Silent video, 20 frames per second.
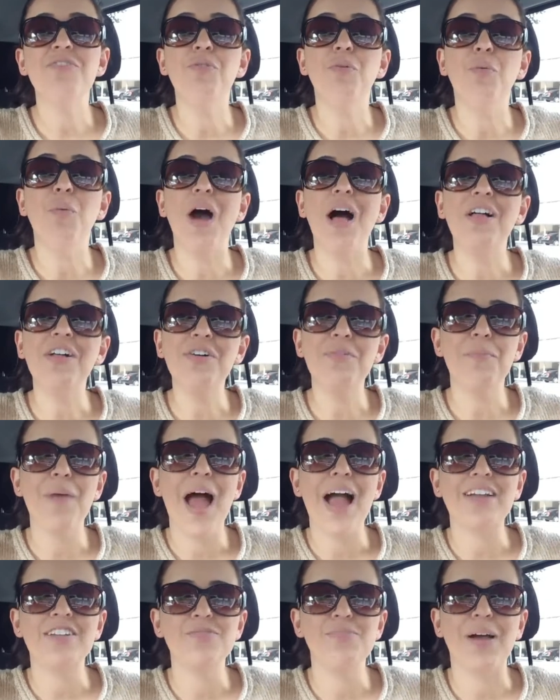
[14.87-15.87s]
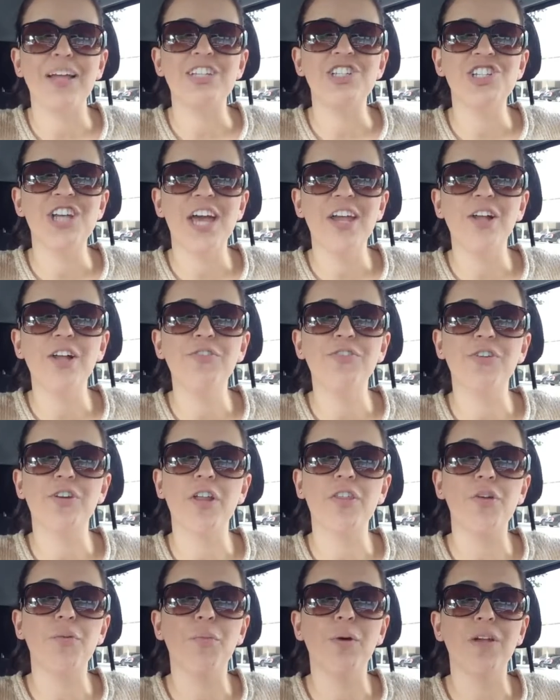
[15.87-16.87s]
and welcome back to my channel for
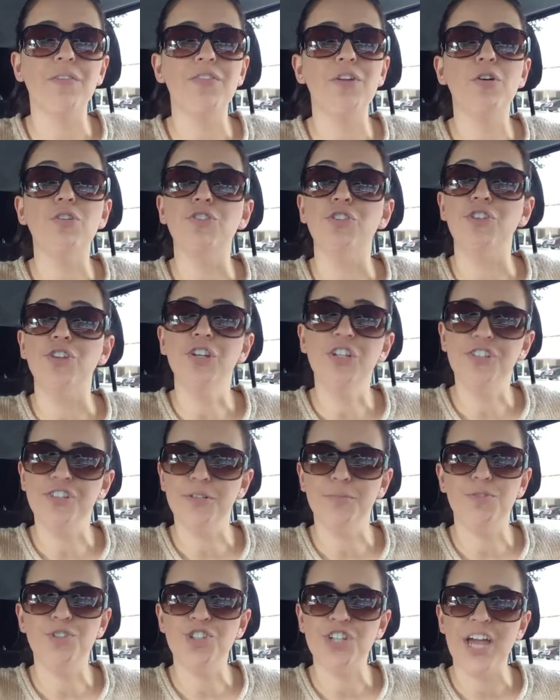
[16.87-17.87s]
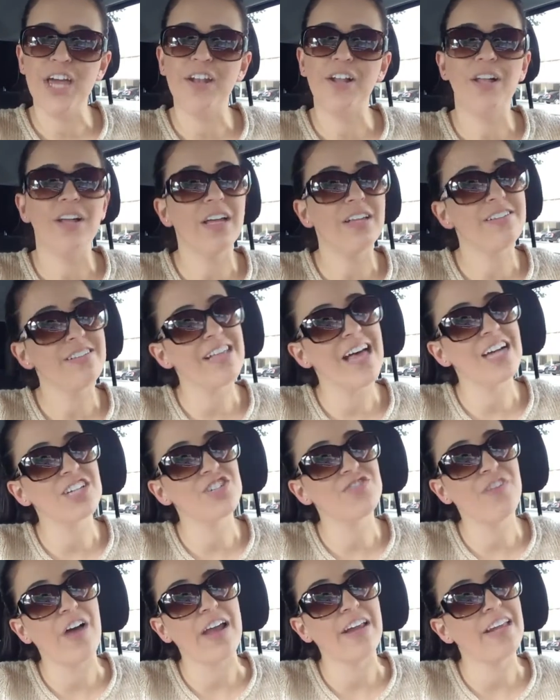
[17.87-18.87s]
another one of those YouTube channel
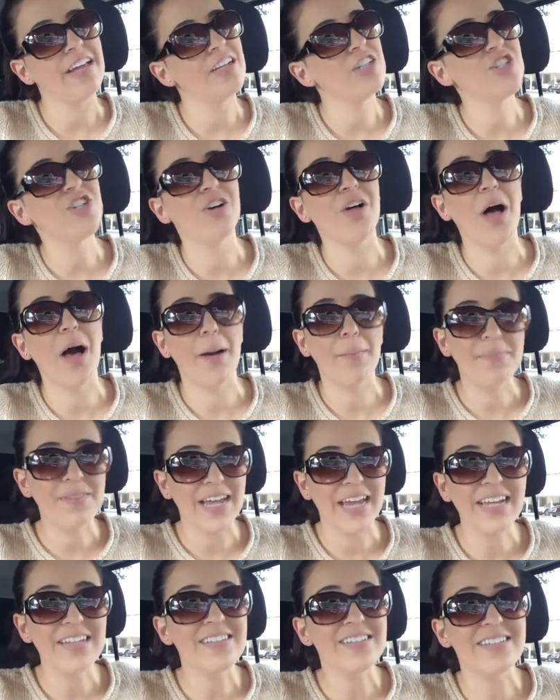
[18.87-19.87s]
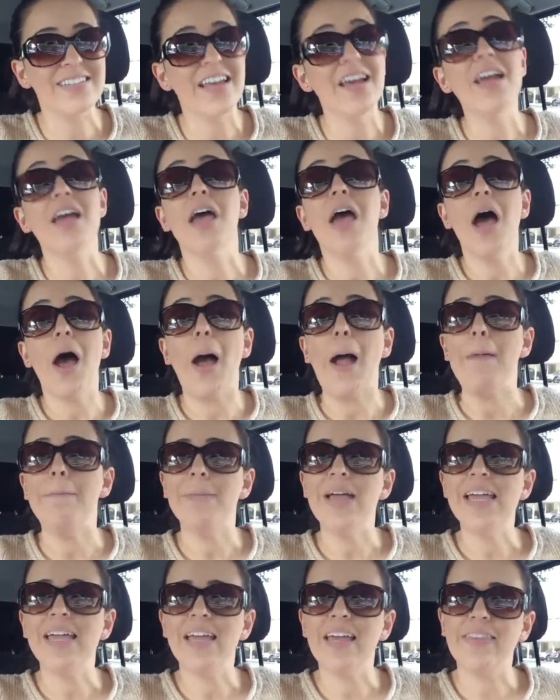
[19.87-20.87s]
slash financial updates. I'm
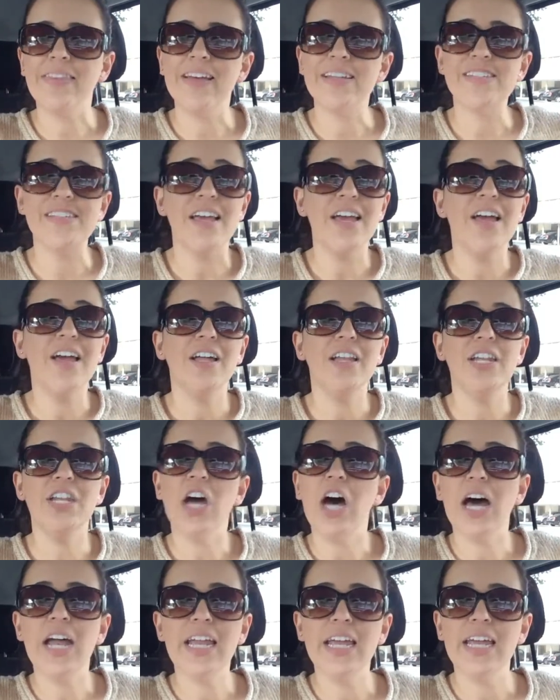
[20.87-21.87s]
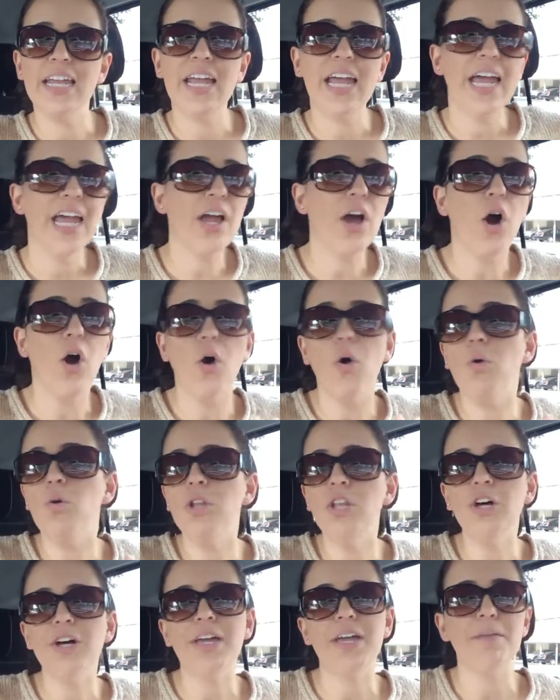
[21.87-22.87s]
making this not in a, oh,
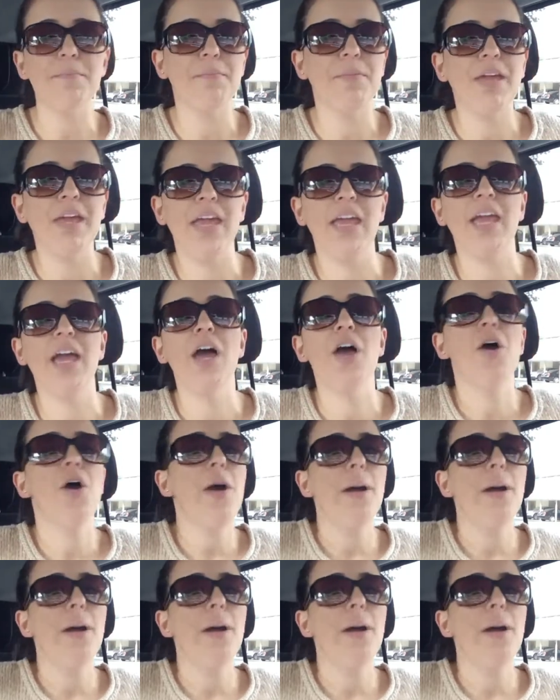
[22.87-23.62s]
look at me,